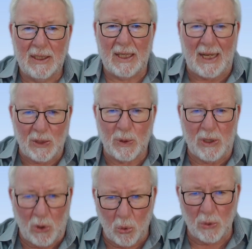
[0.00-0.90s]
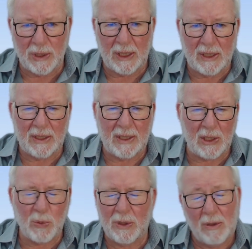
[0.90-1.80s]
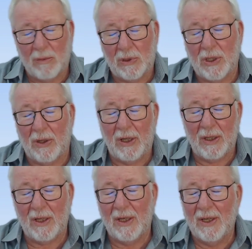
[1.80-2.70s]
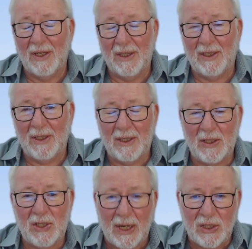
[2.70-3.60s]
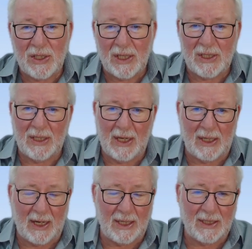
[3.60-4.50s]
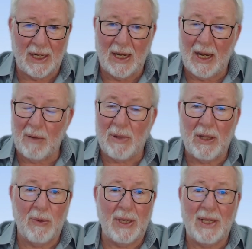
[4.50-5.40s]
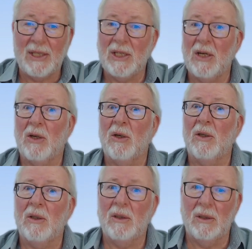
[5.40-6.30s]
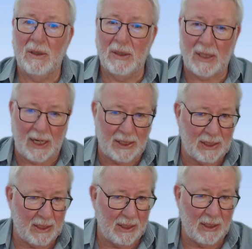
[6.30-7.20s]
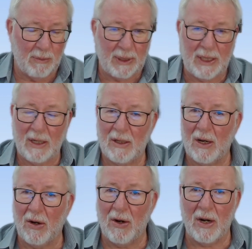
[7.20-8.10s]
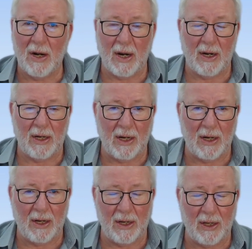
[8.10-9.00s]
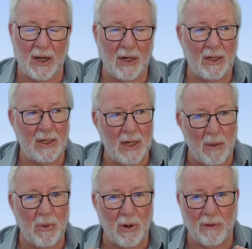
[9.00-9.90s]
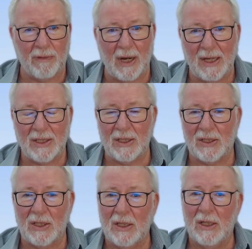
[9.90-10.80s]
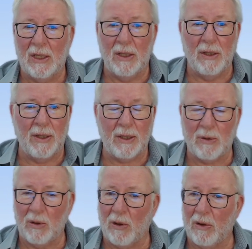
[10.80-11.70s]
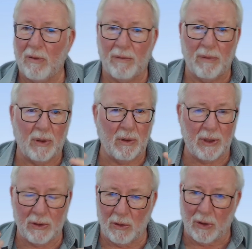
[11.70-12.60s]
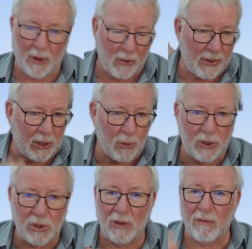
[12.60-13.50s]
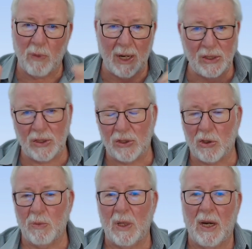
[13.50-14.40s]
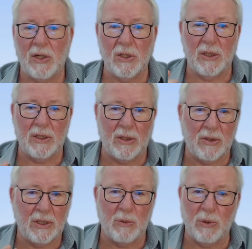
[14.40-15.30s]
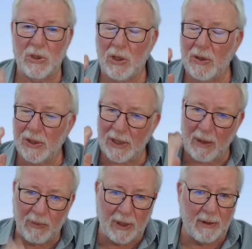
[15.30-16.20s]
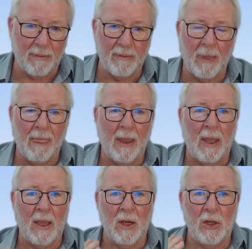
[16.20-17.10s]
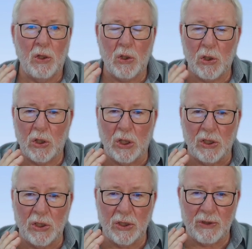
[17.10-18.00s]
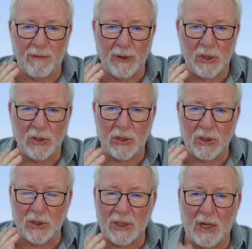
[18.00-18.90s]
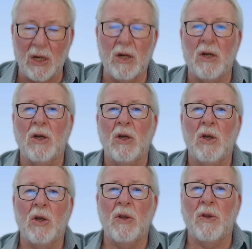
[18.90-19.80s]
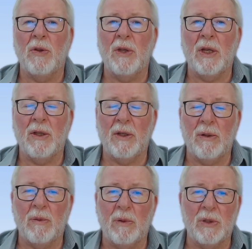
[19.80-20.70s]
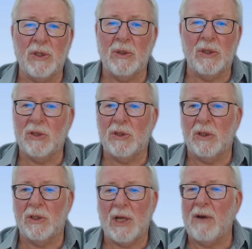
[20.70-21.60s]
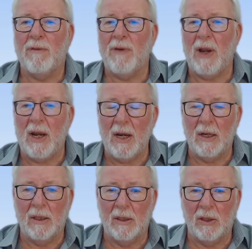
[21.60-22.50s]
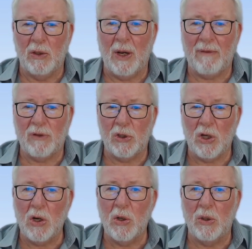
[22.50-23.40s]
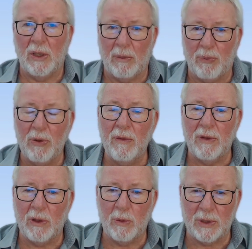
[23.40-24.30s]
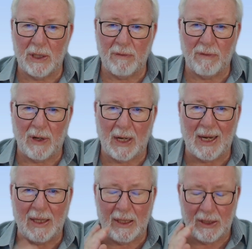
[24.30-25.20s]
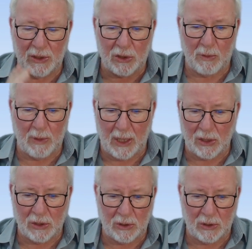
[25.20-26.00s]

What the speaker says: That's what the law says. That's what the judge says in that case. And by the way, that's an old case. But there are a number of cases that are on that question of wage discrimination, etc., which show the same thing. It's not sufficient just to say, no, it's unfair. You have to show and prove that it was unfair, and then discrimination.